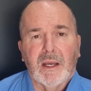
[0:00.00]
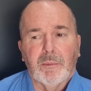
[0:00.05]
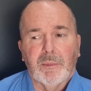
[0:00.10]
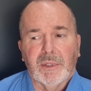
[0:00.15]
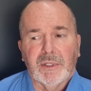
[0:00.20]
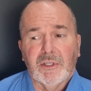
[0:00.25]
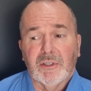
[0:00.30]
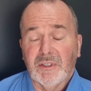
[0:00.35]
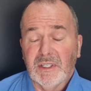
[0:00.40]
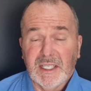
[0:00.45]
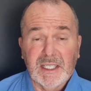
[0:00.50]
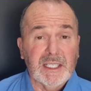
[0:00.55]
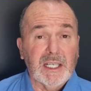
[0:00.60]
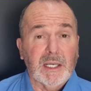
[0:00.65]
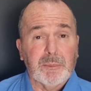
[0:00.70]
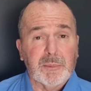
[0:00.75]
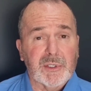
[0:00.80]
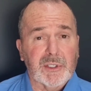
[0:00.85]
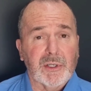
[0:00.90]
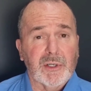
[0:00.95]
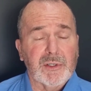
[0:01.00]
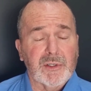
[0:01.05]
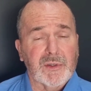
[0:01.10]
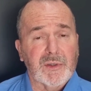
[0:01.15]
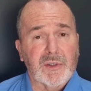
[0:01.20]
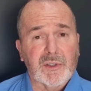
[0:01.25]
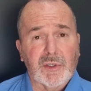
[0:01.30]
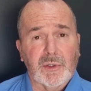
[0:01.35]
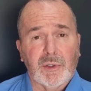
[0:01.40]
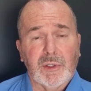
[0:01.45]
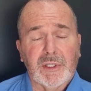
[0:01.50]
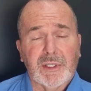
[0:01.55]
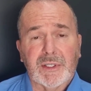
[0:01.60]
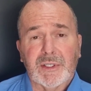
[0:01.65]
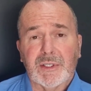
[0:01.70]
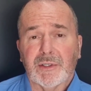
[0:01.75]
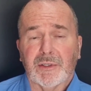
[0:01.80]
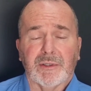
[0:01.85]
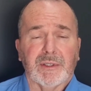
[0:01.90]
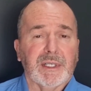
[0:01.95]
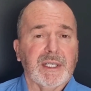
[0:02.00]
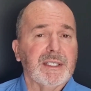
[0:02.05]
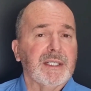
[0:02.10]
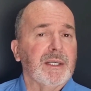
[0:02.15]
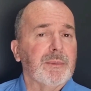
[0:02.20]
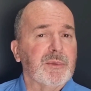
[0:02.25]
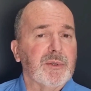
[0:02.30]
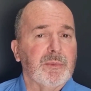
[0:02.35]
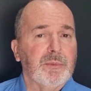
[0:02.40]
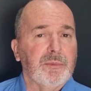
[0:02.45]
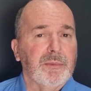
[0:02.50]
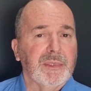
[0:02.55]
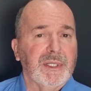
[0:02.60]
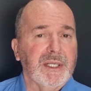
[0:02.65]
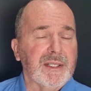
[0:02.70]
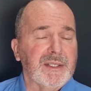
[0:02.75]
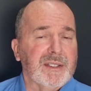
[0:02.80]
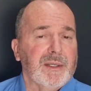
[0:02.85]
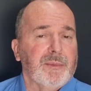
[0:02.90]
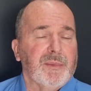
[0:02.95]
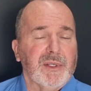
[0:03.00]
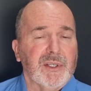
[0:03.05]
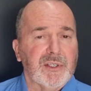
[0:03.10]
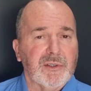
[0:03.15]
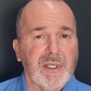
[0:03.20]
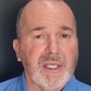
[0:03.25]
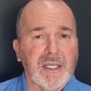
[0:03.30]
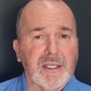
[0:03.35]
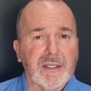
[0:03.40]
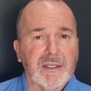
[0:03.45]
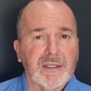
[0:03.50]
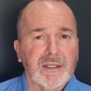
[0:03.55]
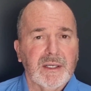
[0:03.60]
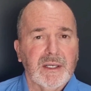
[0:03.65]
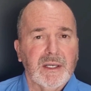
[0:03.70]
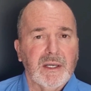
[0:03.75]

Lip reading: But you can get up to go to the toilet, you can get up to get something to eat,